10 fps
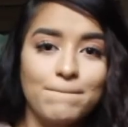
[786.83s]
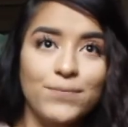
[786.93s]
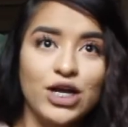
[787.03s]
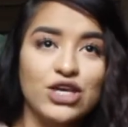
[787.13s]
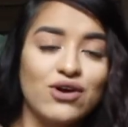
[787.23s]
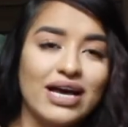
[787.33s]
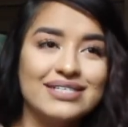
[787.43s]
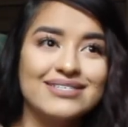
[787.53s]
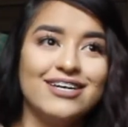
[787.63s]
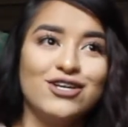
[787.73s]
bring you
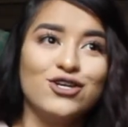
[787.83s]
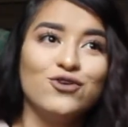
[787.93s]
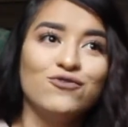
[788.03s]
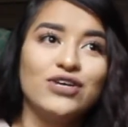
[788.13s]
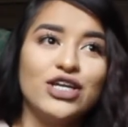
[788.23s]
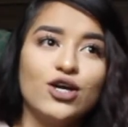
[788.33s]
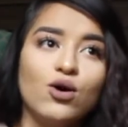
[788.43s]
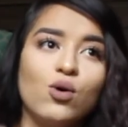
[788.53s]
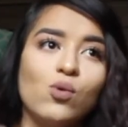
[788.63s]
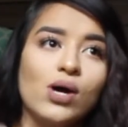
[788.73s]
guys a new
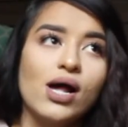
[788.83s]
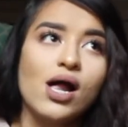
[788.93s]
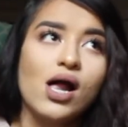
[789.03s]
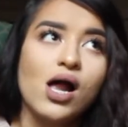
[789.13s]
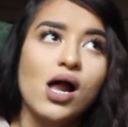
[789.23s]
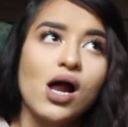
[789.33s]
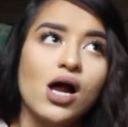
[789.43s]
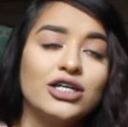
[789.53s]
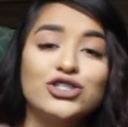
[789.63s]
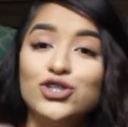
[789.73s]
video
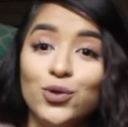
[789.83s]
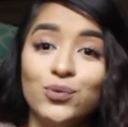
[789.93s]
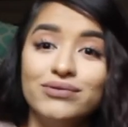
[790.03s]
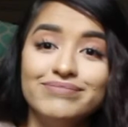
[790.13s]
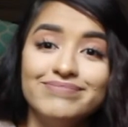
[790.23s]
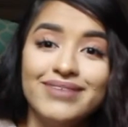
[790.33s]
soon.